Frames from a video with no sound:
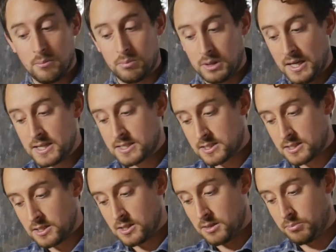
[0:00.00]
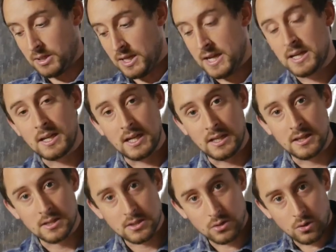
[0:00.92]
place the blade in
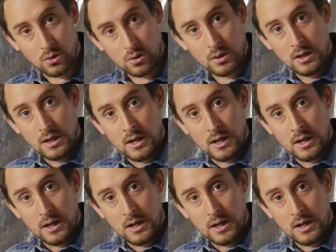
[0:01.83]
the saw,